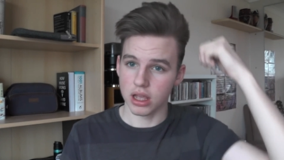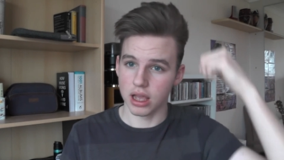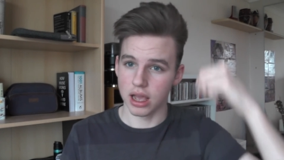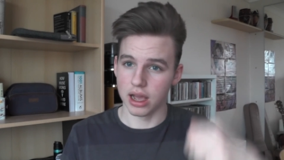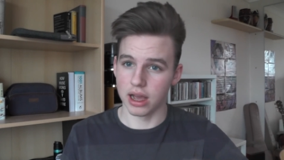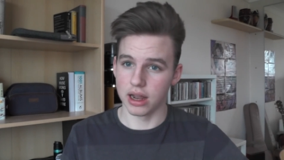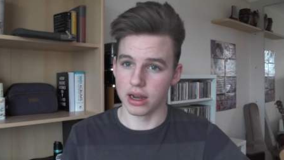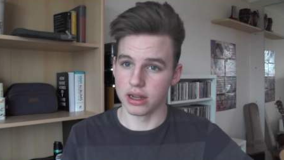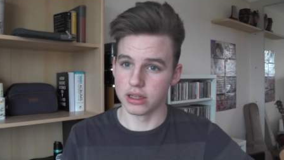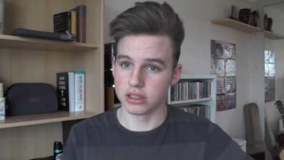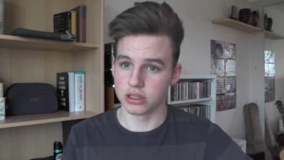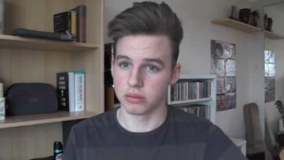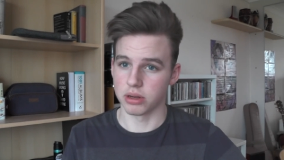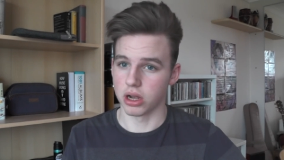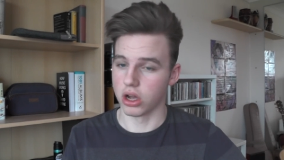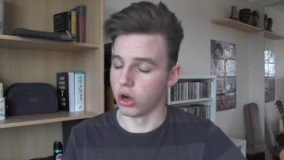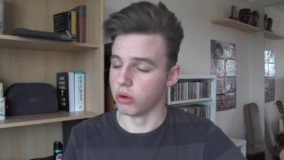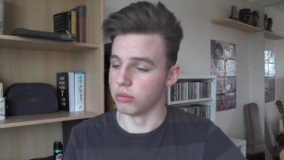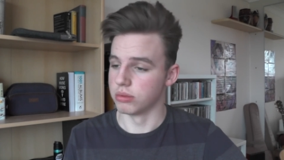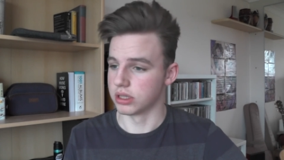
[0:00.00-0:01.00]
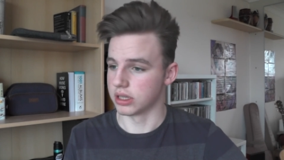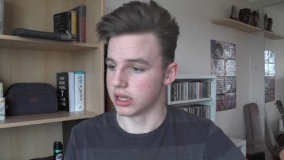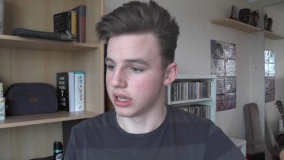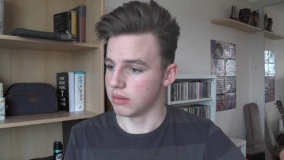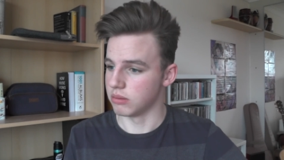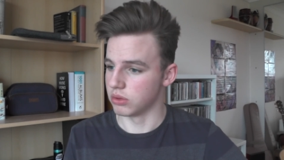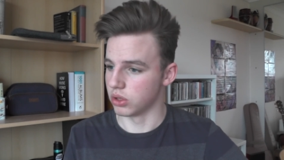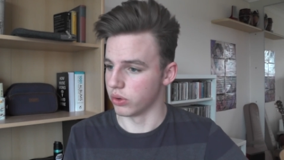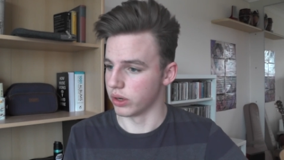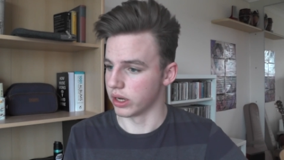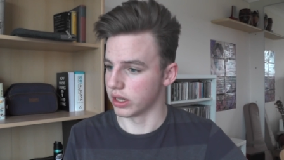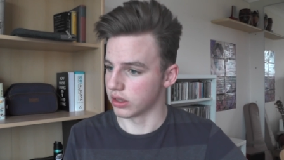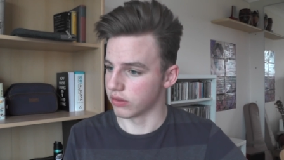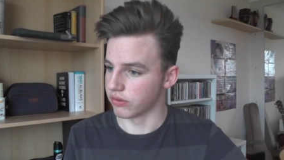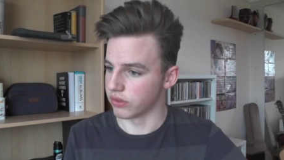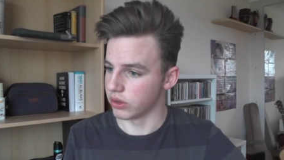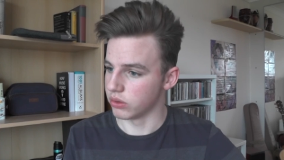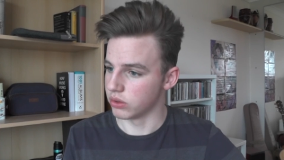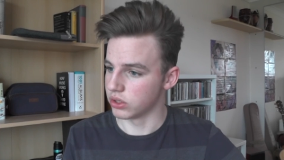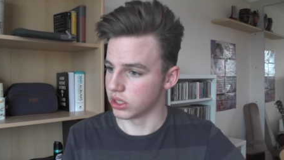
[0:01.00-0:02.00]
and it's something I hope to keep doing in the
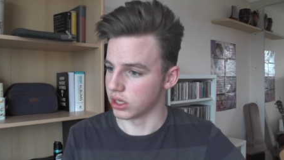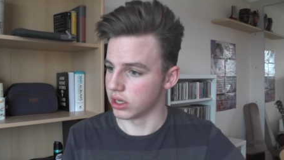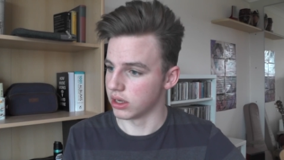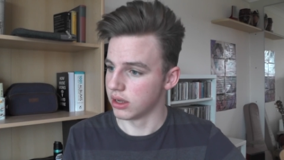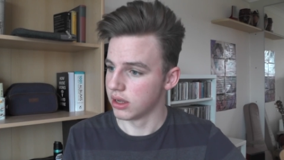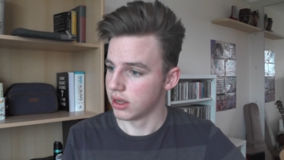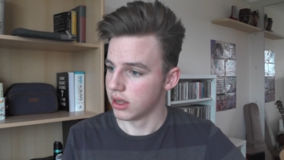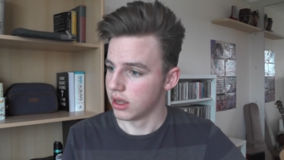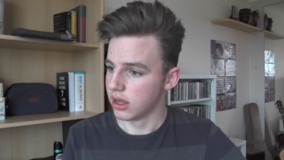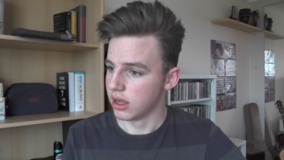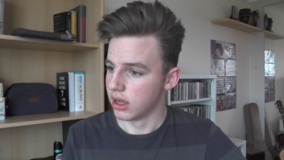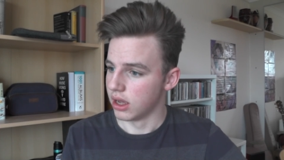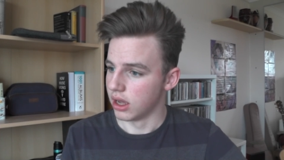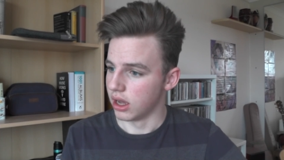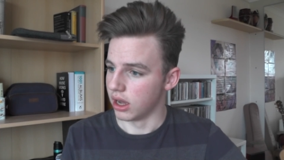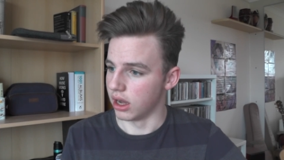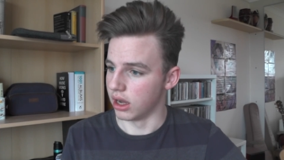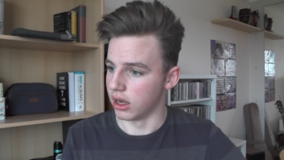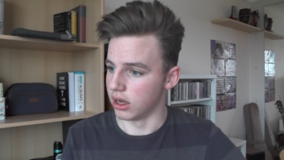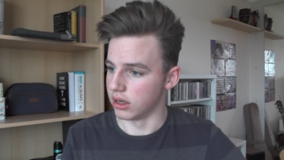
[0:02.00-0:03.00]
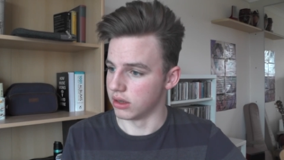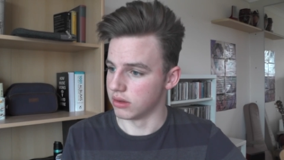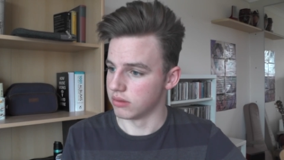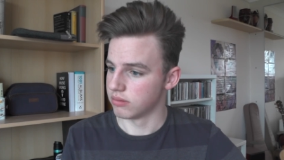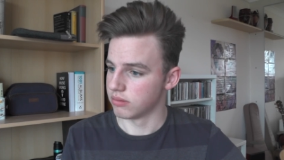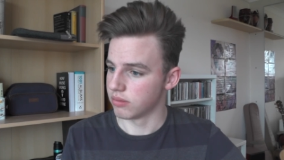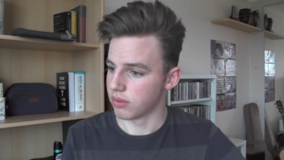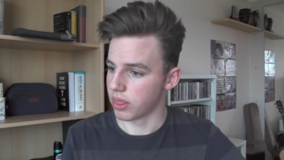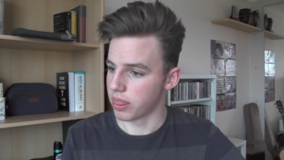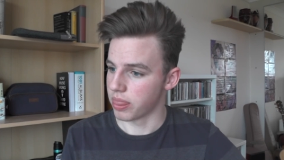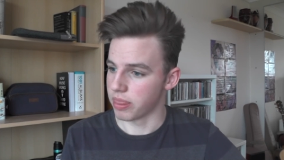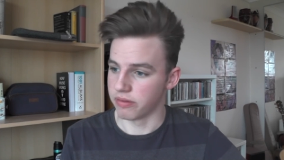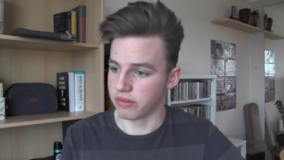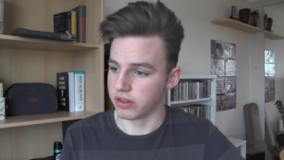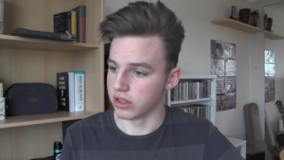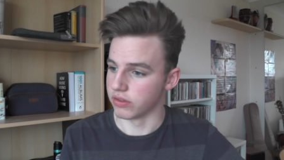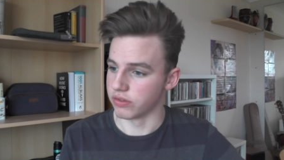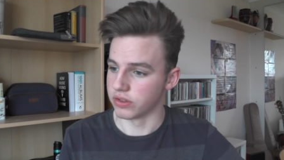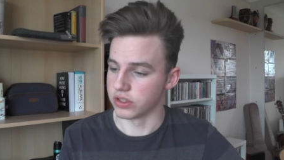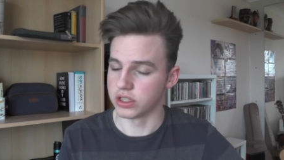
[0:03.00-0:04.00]
future for
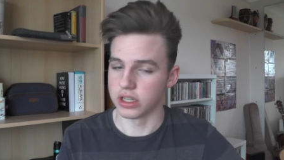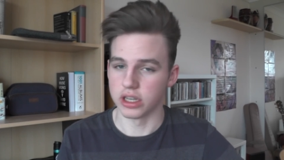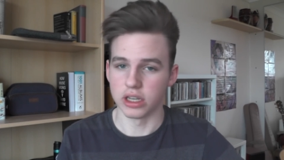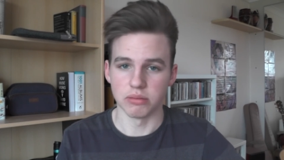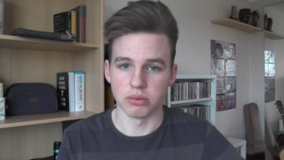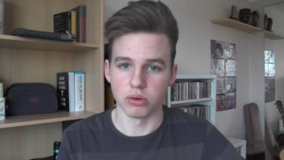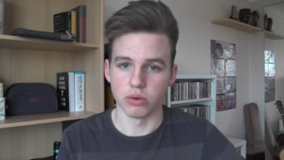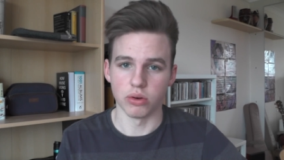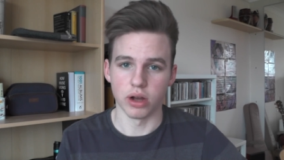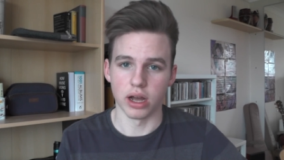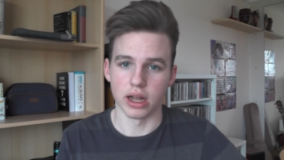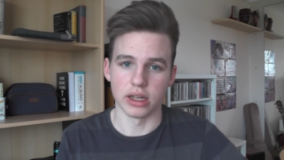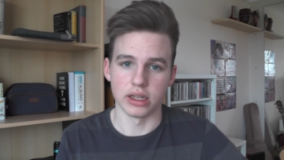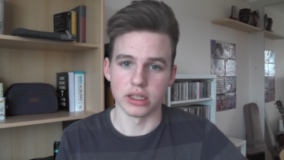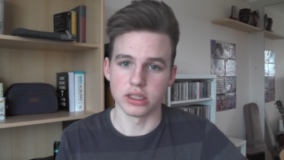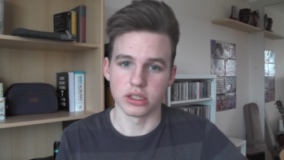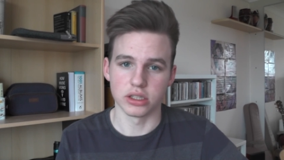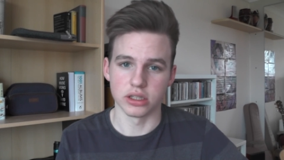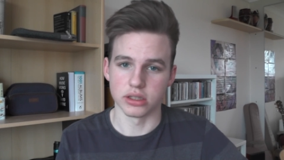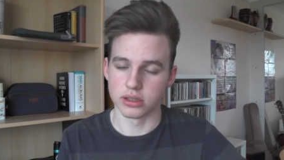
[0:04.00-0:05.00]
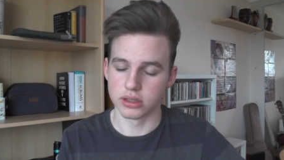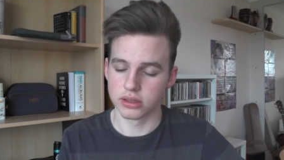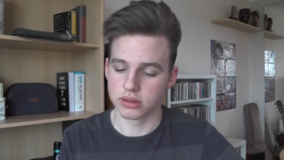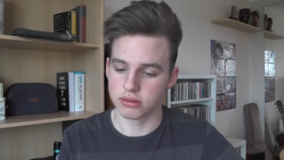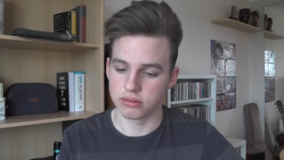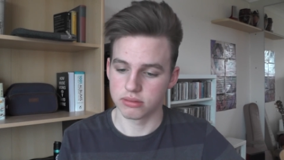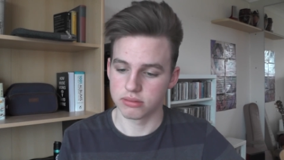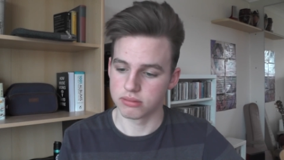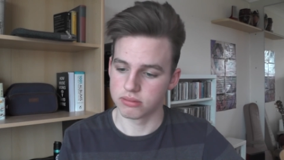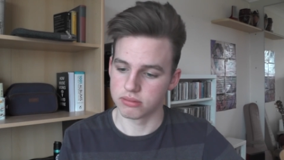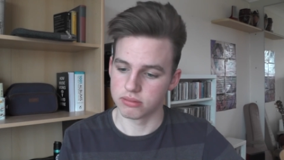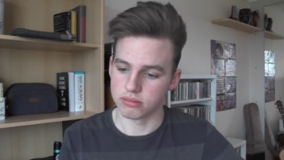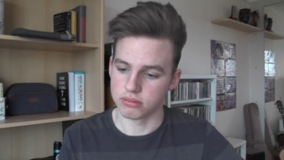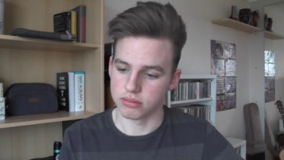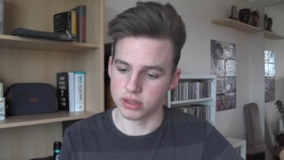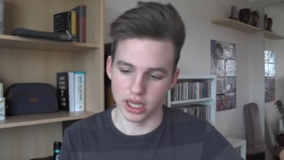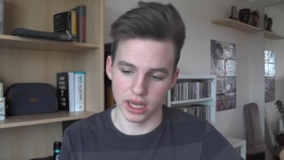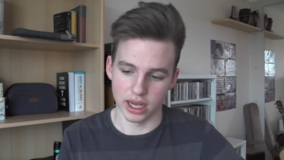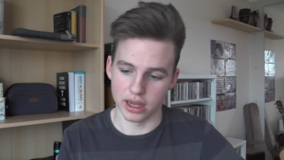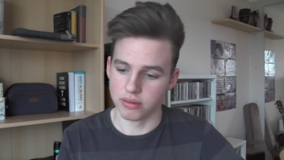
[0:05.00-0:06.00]
the foreseeable. And it's just,
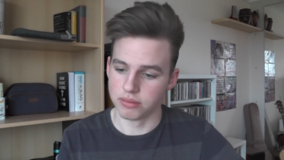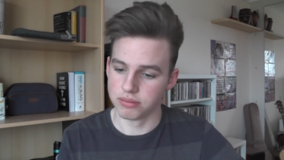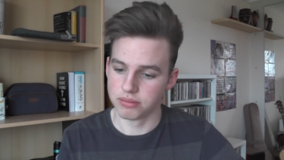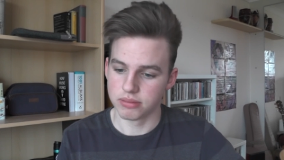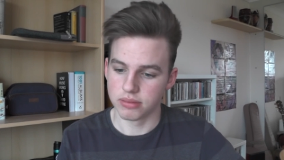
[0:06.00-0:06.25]
yeah,